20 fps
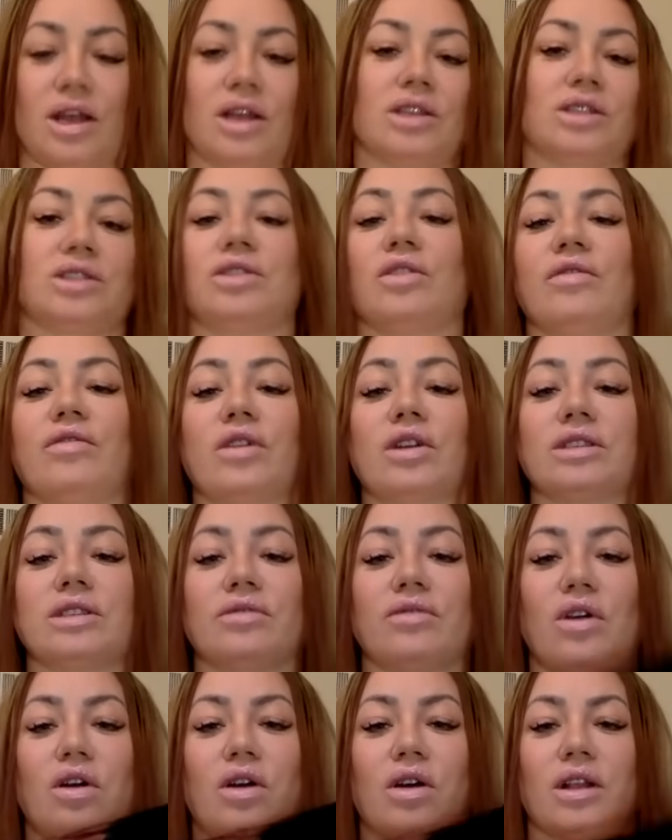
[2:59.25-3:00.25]
So, first of
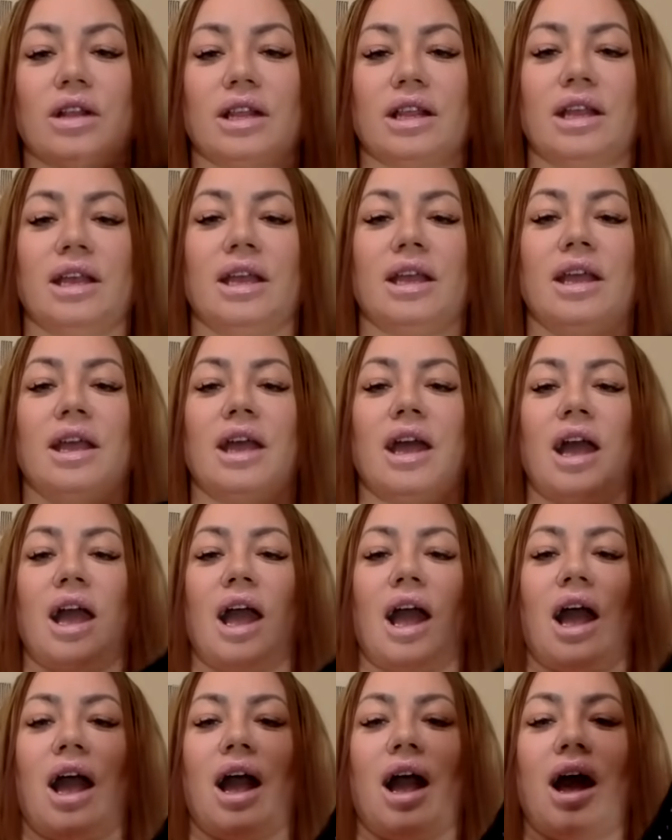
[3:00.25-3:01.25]
all,
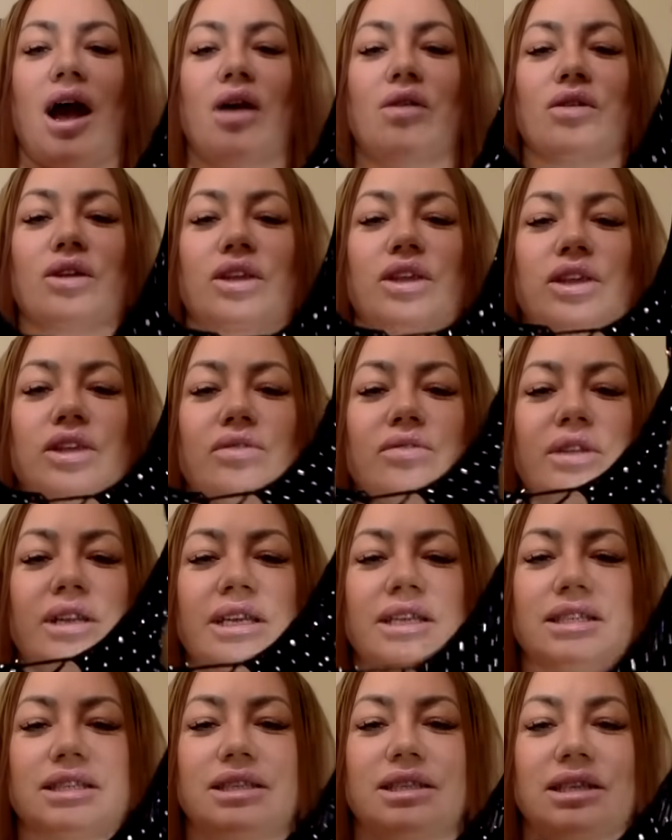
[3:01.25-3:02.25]
how cute
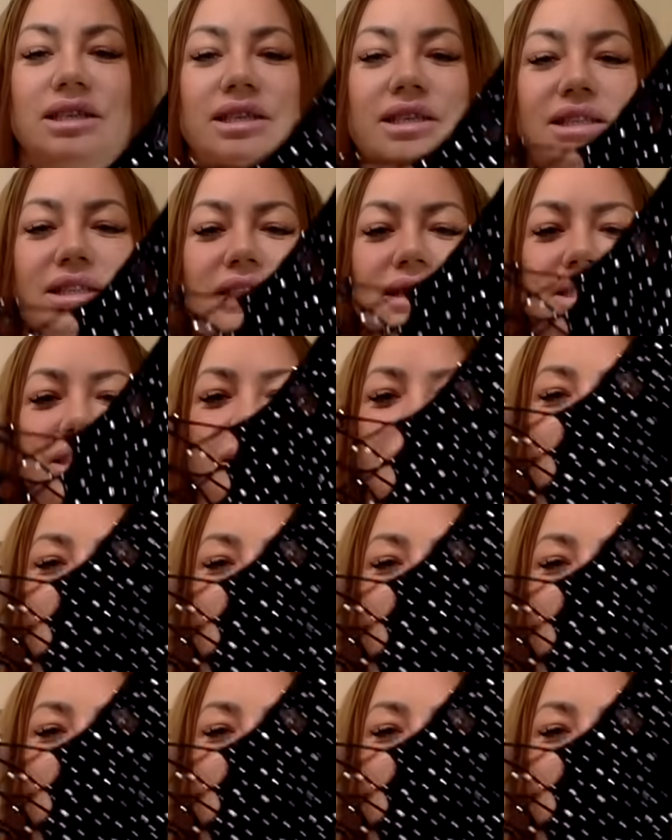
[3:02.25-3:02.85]
is this?